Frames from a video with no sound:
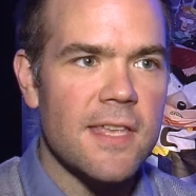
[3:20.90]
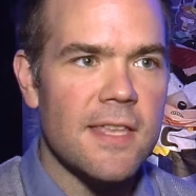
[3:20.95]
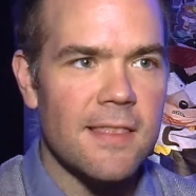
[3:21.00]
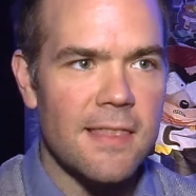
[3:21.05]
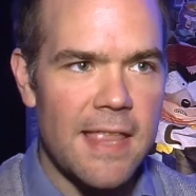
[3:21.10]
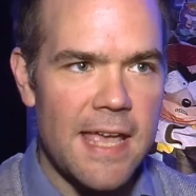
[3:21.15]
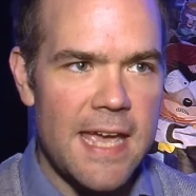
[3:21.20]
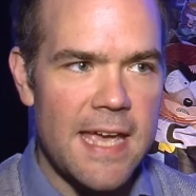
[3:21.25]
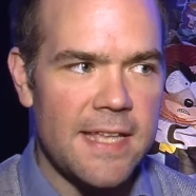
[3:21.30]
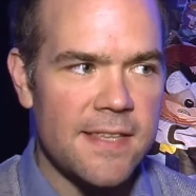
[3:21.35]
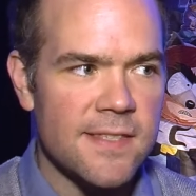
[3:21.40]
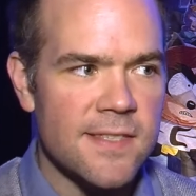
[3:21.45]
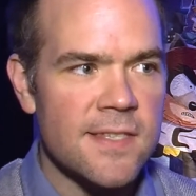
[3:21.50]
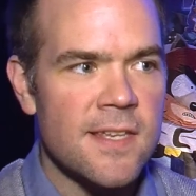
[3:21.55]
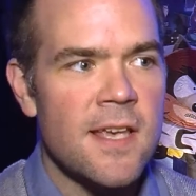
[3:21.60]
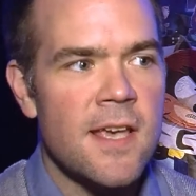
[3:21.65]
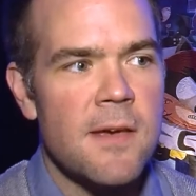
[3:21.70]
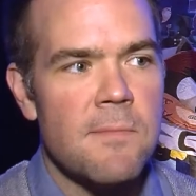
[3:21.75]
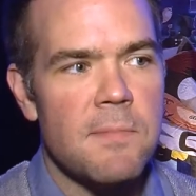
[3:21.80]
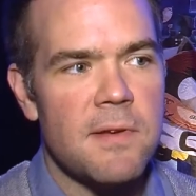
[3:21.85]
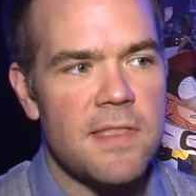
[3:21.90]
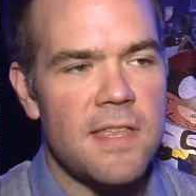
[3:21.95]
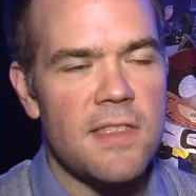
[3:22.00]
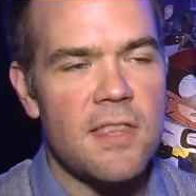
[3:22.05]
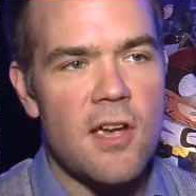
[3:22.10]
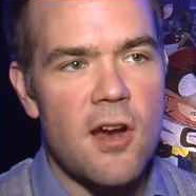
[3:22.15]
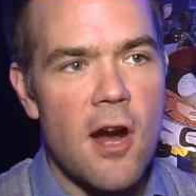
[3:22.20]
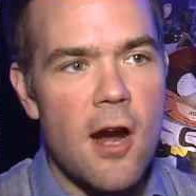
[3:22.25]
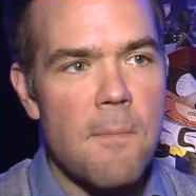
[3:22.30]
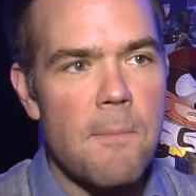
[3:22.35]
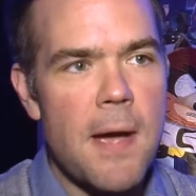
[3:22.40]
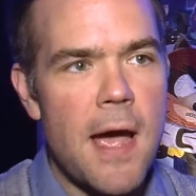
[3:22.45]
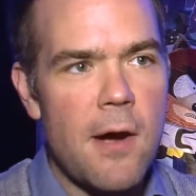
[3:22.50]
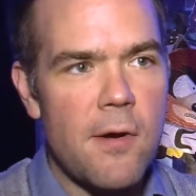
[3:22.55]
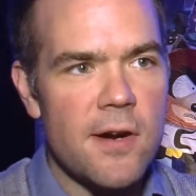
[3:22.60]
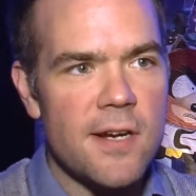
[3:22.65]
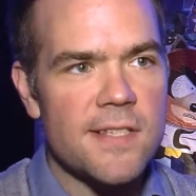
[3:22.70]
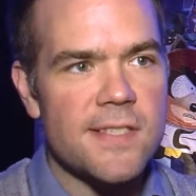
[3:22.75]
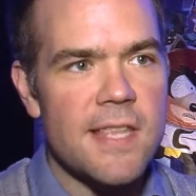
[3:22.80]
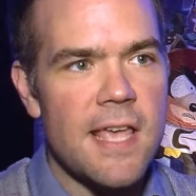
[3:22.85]
in lanes, but then there are
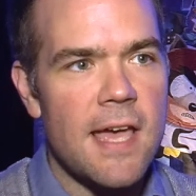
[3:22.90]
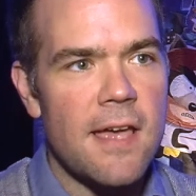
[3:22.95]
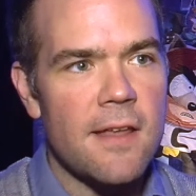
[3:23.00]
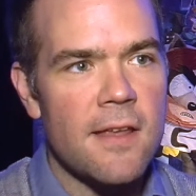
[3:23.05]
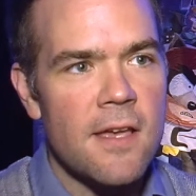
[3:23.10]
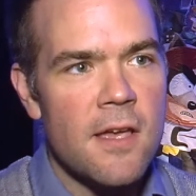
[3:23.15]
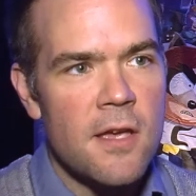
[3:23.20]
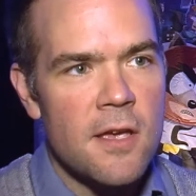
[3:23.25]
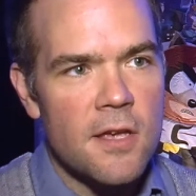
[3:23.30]
powers that